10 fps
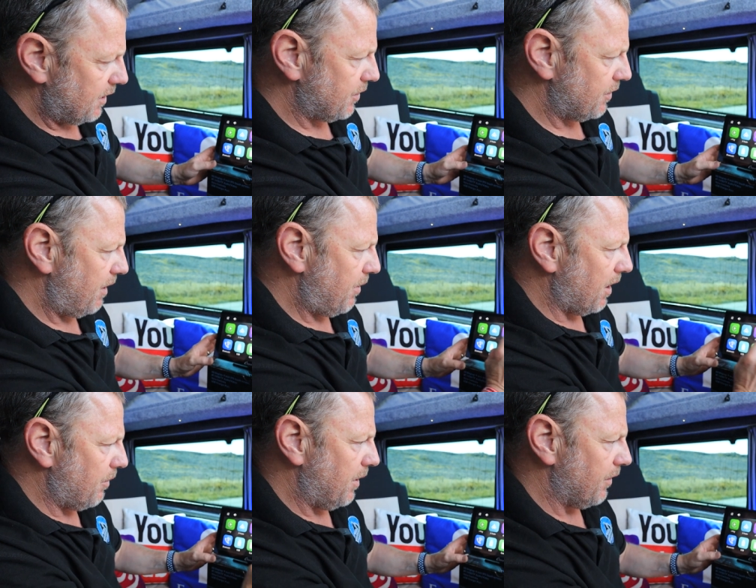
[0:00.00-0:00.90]
So there we
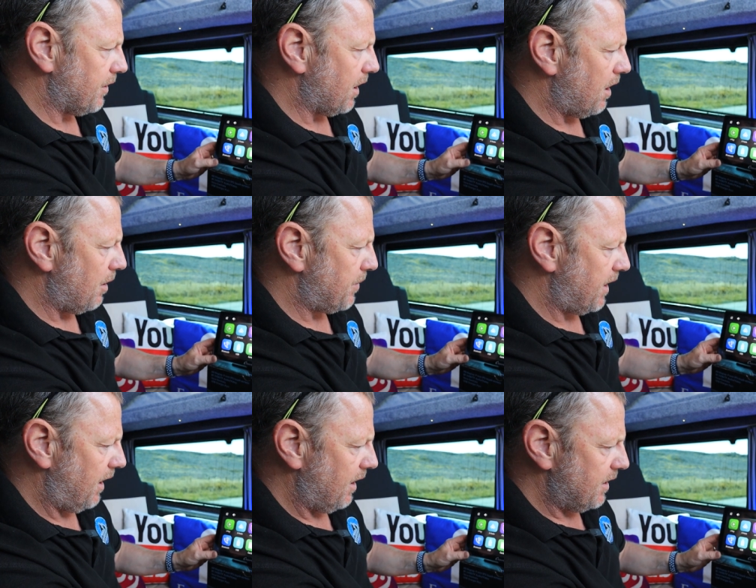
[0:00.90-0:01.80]
go, we got the
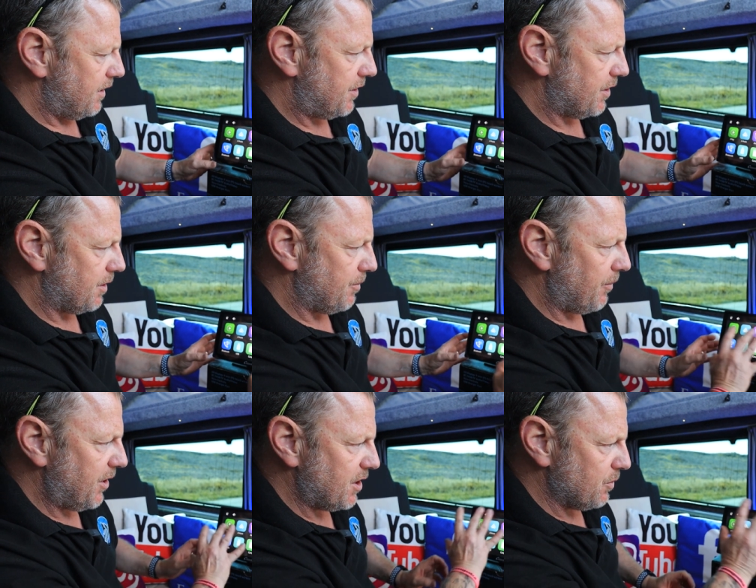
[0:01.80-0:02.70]
CarPlay system
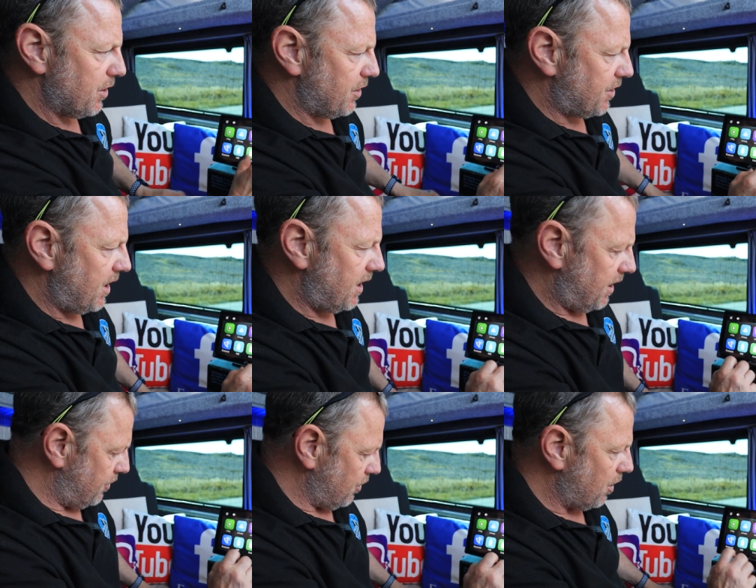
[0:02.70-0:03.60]
up. This is what you see,
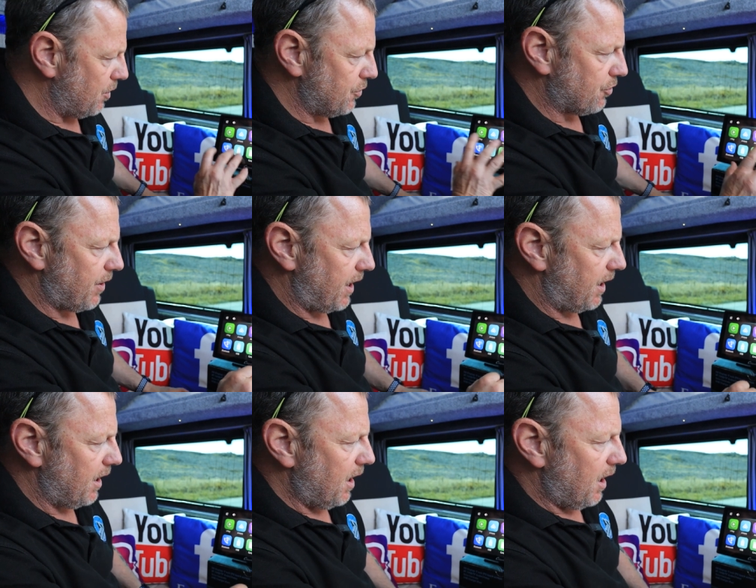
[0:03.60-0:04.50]
this is your home
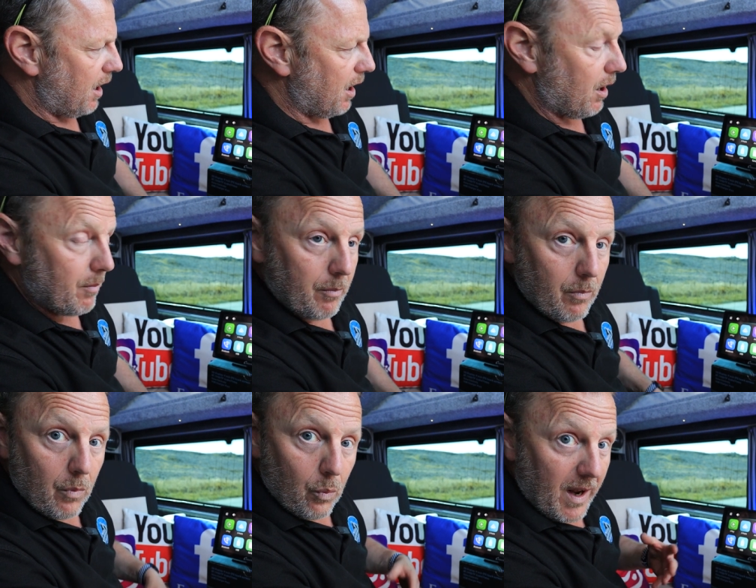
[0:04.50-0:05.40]
screen
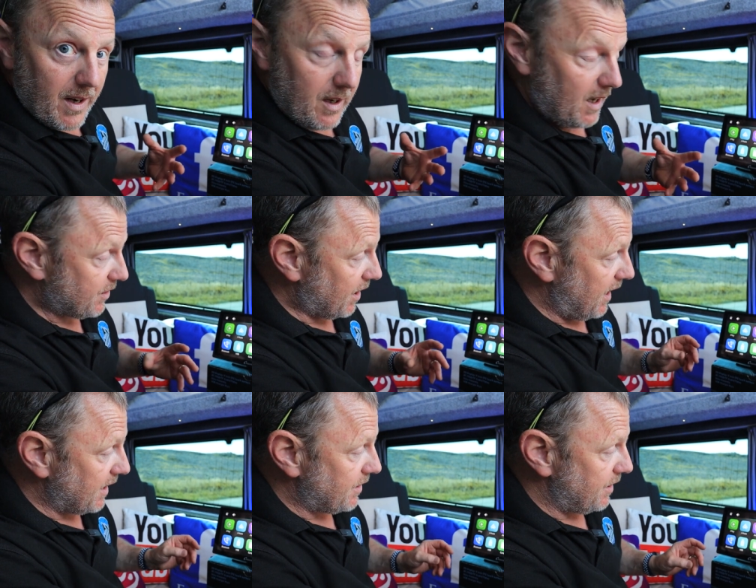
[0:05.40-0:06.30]
when it's
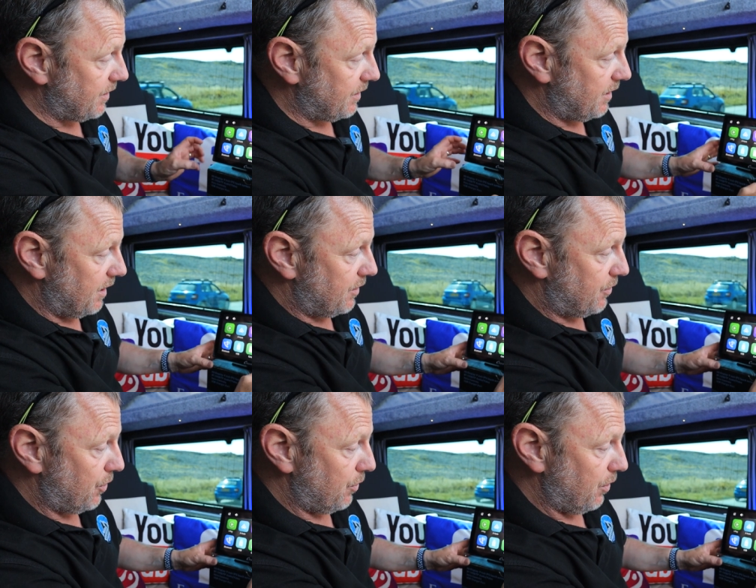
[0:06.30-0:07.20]
connected
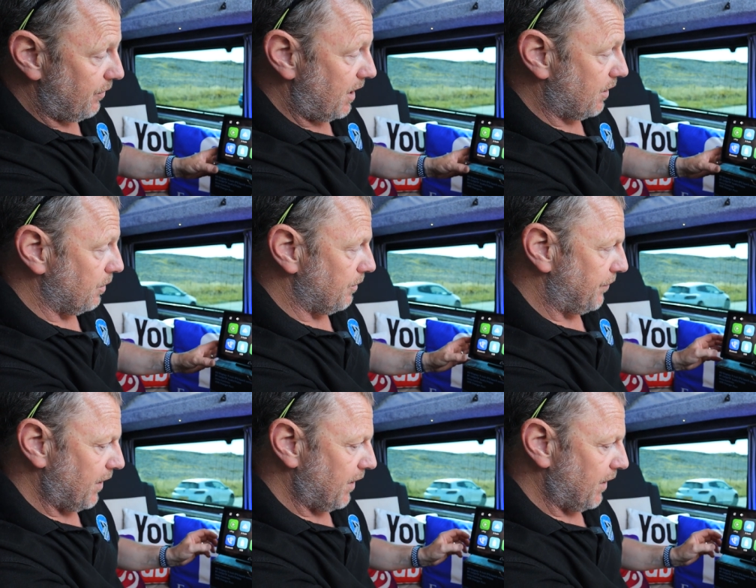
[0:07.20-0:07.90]
to your vehicle.